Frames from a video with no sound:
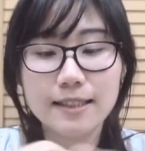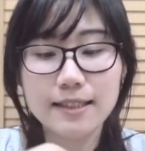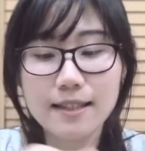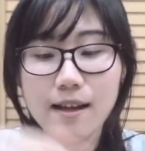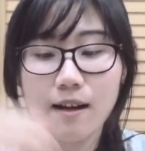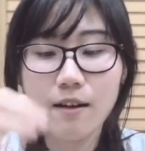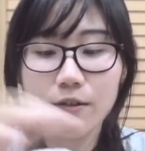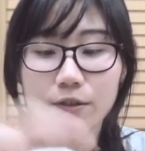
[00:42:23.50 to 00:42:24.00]

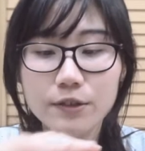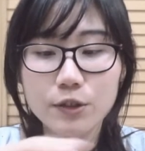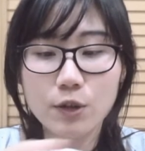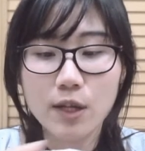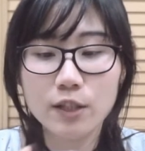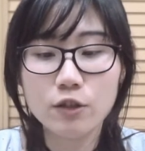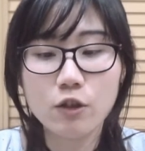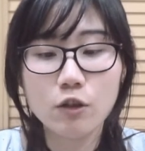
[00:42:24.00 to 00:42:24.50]
stuff,
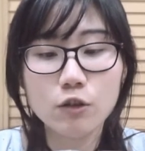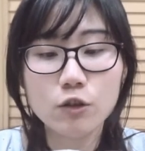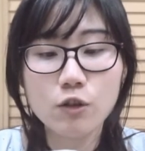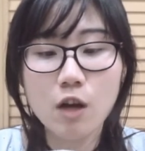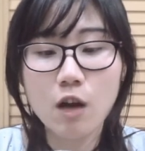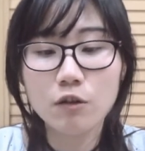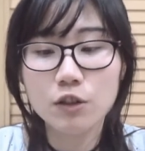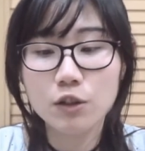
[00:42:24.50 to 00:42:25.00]
so I don't
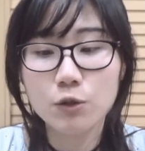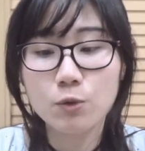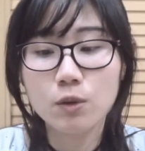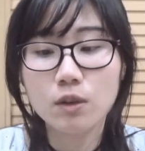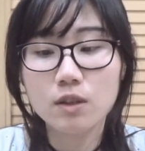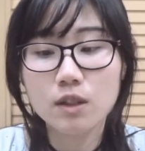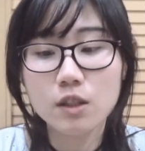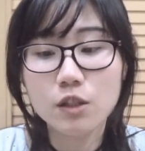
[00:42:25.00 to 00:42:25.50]
know how the
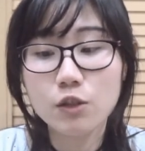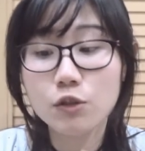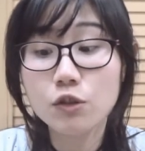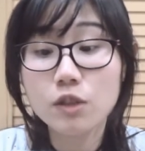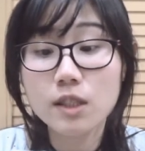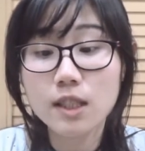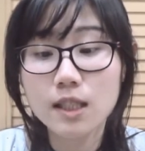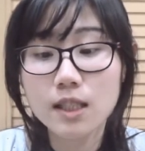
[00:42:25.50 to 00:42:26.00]
quality
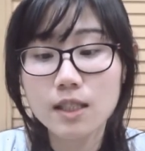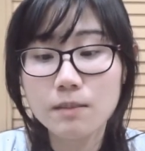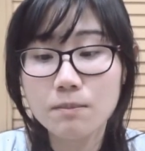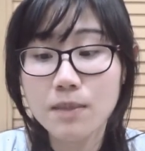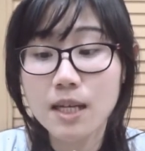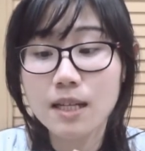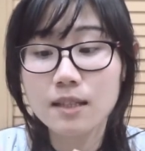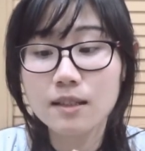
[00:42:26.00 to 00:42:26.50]
usually is,
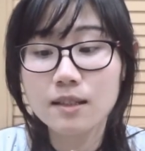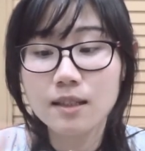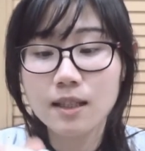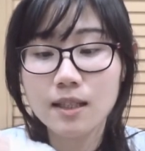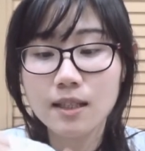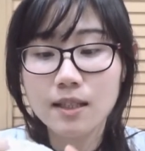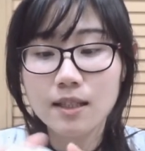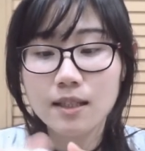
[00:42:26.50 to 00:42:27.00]
but
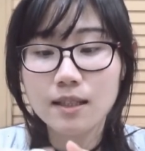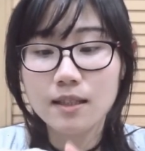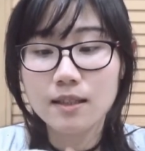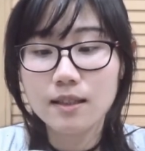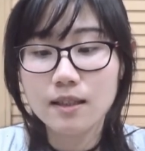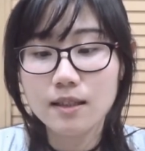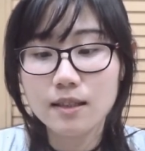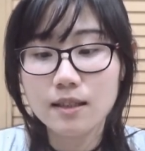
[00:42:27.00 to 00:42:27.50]

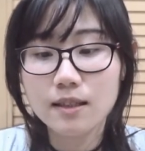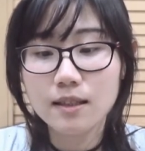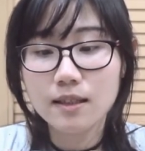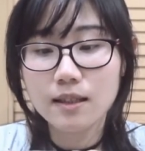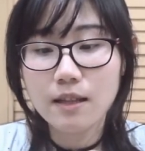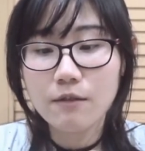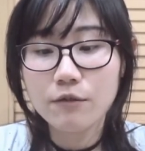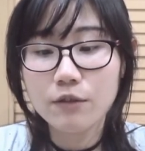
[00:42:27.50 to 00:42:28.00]

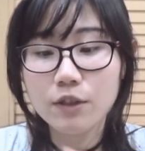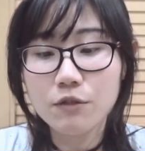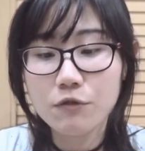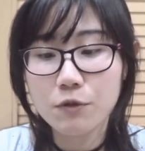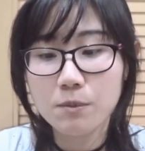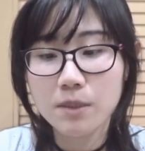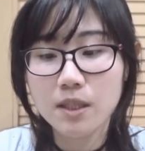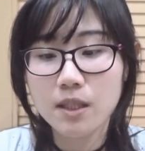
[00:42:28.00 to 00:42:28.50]
definitely
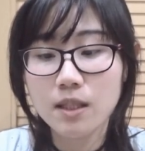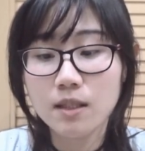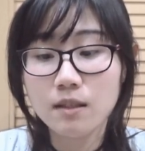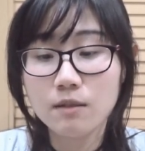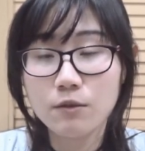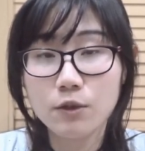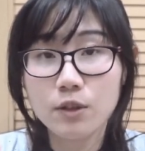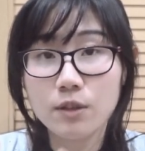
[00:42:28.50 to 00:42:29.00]
for
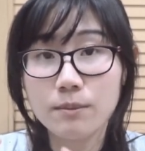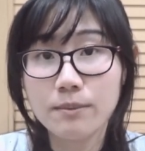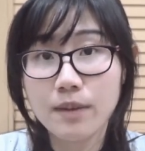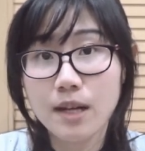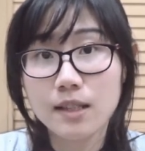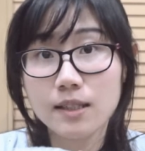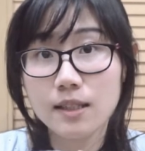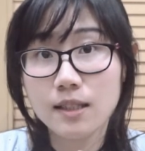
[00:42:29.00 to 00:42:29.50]
me, for the
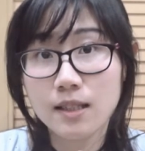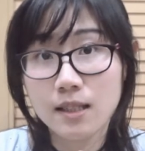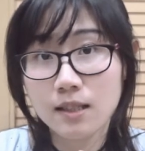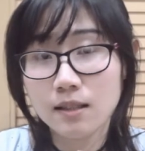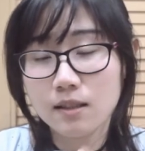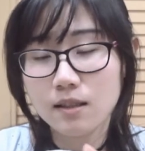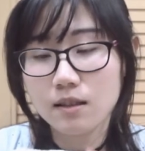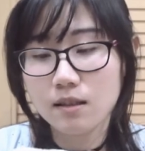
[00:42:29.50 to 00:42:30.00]
price, it
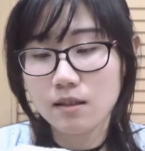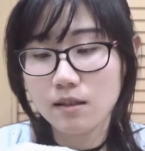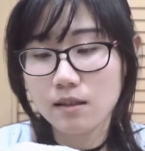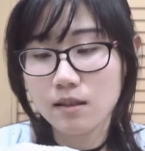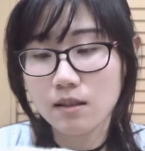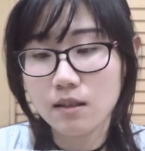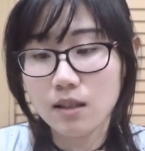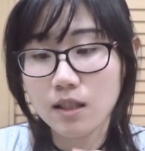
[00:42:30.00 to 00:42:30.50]

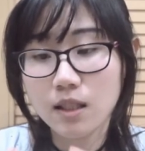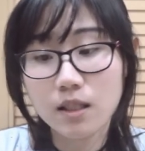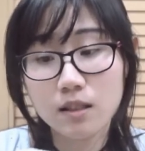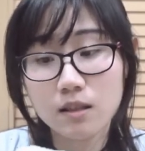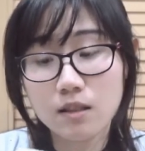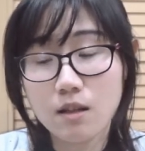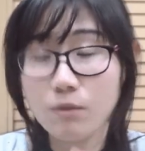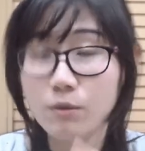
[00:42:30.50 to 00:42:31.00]

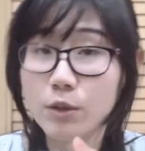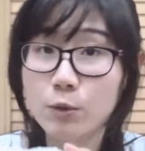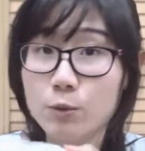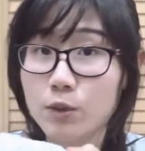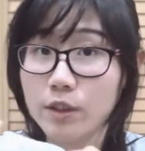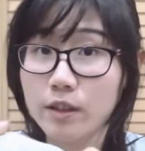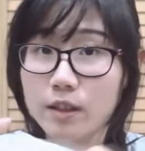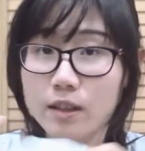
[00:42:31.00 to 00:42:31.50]
is definitely
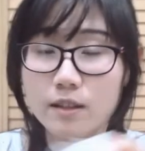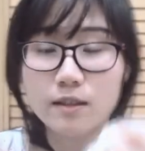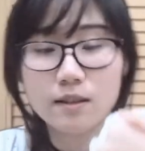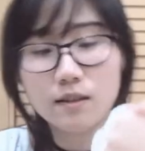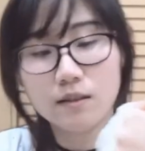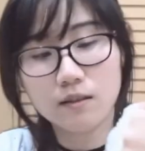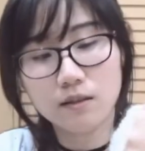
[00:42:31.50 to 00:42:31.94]
worth it.